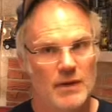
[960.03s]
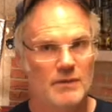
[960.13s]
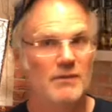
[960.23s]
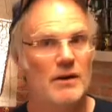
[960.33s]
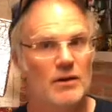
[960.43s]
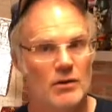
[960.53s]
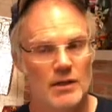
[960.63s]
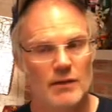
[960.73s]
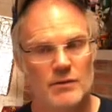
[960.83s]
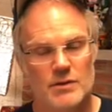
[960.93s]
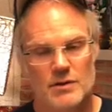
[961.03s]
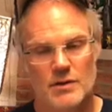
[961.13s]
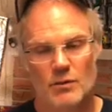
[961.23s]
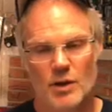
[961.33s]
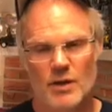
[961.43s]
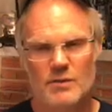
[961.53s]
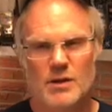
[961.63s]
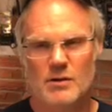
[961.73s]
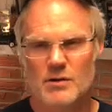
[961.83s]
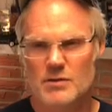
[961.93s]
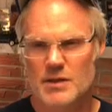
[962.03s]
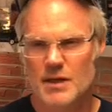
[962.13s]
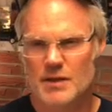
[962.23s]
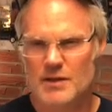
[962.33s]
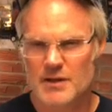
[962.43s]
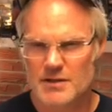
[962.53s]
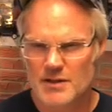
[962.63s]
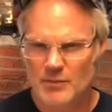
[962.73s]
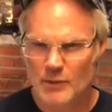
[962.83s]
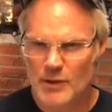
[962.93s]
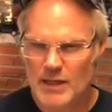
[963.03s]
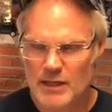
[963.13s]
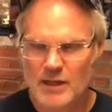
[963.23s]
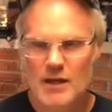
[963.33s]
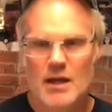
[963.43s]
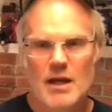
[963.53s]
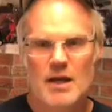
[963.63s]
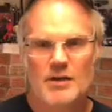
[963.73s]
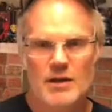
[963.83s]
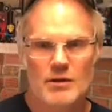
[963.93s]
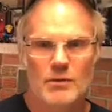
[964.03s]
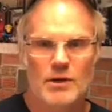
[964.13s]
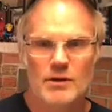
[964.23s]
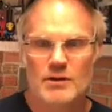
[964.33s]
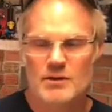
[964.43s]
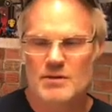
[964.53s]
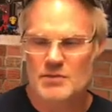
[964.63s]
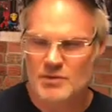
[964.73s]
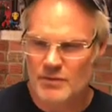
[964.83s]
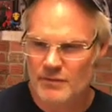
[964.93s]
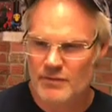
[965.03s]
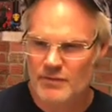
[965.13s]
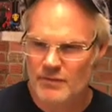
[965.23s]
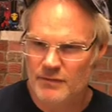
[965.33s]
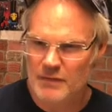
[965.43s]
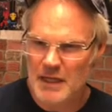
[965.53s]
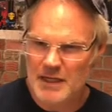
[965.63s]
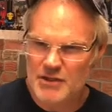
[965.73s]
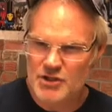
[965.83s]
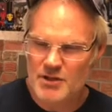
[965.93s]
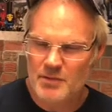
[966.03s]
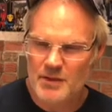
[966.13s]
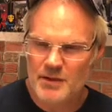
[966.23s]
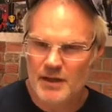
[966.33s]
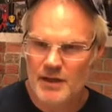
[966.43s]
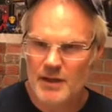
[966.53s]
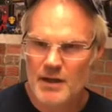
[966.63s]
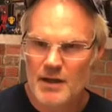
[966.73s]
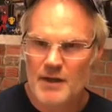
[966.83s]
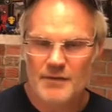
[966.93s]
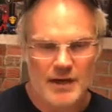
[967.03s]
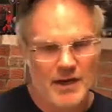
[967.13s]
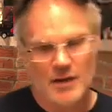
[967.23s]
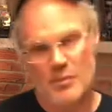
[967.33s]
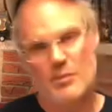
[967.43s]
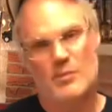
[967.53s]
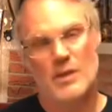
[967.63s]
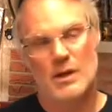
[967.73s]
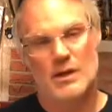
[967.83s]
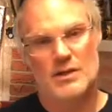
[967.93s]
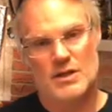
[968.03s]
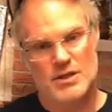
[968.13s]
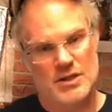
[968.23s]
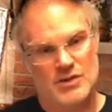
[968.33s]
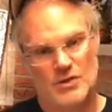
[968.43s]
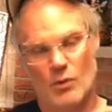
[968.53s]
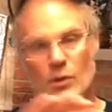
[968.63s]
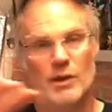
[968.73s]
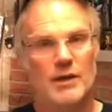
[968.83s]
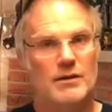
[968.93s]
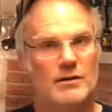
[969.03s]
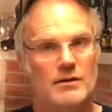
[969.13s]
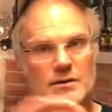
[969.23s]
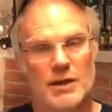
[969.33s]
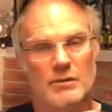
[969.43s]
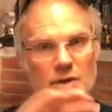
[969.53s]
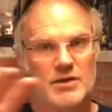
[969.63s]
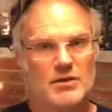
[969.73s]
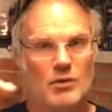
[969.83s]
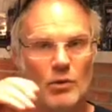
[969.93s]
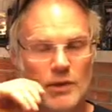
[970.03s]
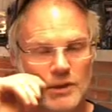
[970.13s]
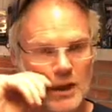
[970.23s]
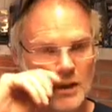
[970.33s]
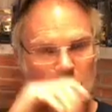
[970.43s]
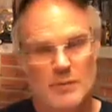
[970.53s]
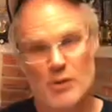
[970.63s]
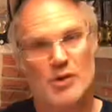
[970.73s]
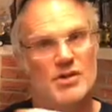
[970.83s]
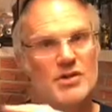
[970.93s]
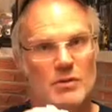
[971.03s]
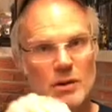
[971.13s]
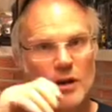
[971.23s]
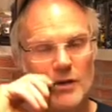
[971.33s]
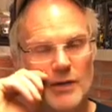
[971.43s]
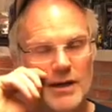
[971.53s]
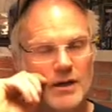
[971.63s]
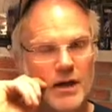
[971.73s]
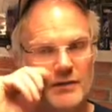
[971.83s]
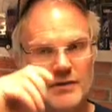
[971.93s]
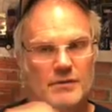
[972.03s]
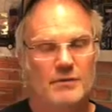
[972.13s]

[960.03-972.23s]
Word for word: vehicle levels. And one of them you use, like, I think a submarine, and the other one, some sort of flying ship, I think. That kind of, it, it's that scrolling, sideways scrolling that it pushes you along, right? You have to